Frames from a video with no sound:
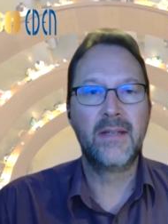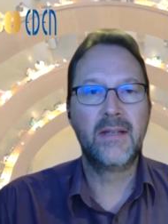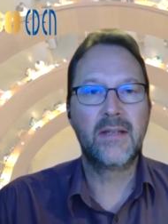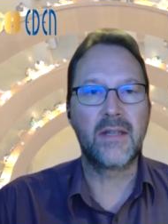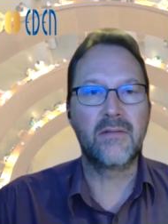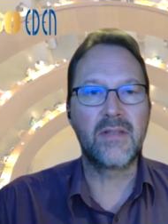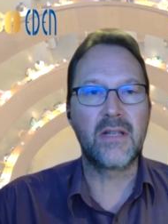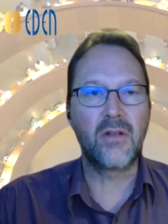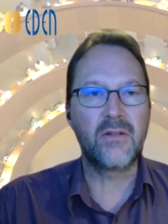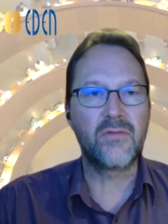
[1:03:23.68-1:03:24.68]
So there's a
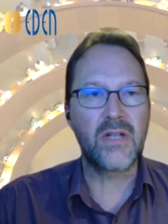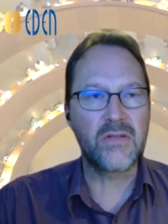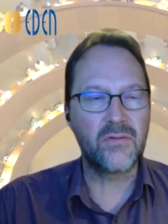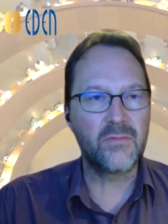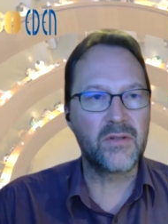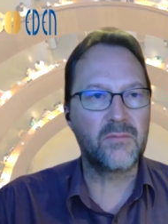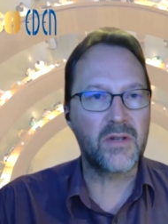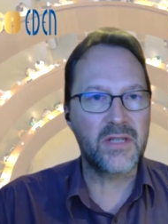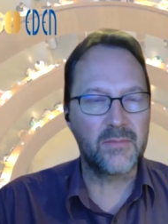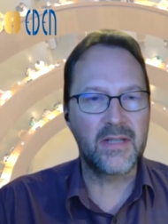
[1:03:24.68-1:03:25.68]
lot of transformative
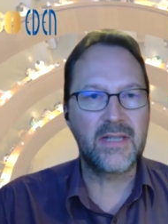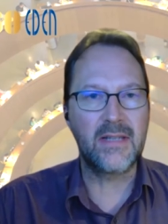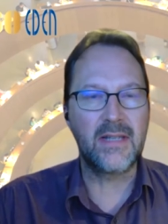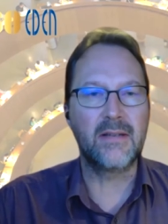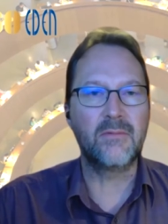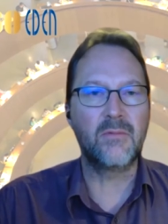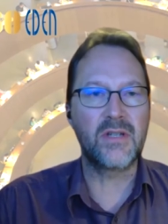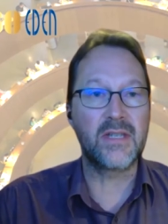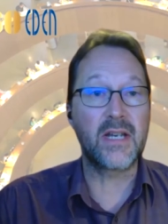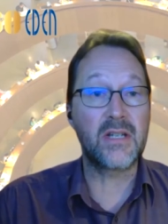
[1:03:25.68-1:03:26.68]
possibility there, which
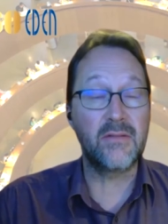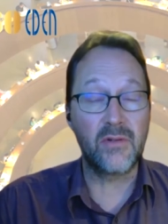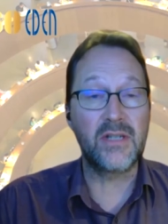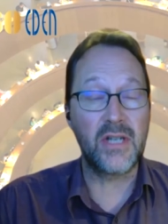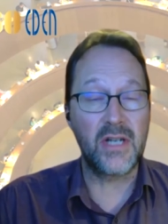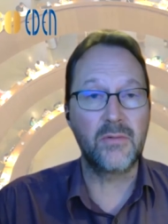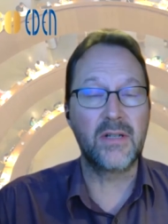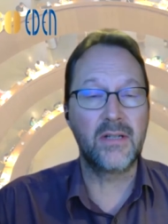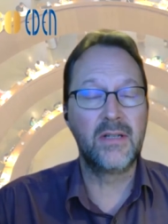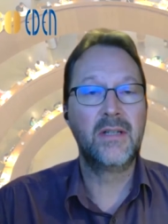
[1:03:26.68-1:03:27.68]
is actually very genuine.